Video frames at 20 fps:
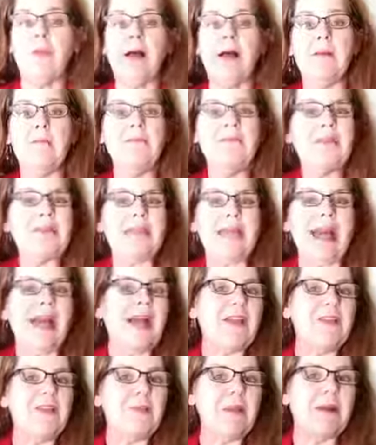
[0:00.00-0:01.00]
moms and
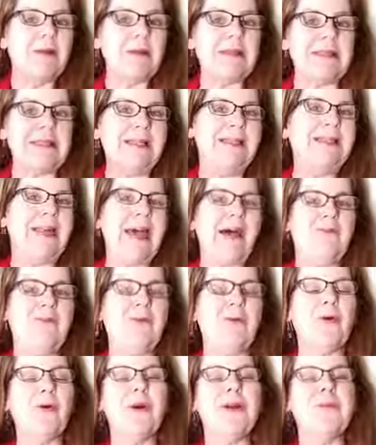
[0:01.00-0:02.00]
dads probably did that
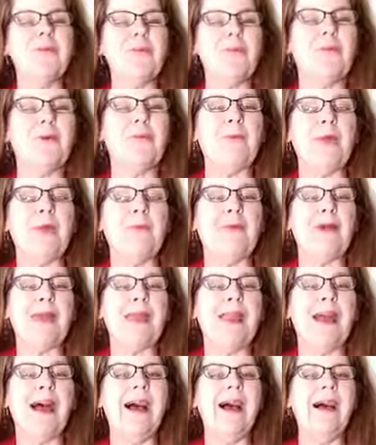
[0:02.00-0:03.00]
for us when we were
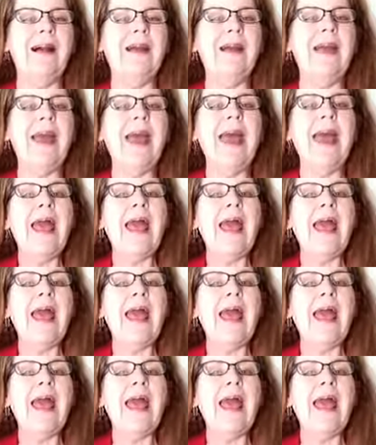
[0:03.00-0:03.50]
young.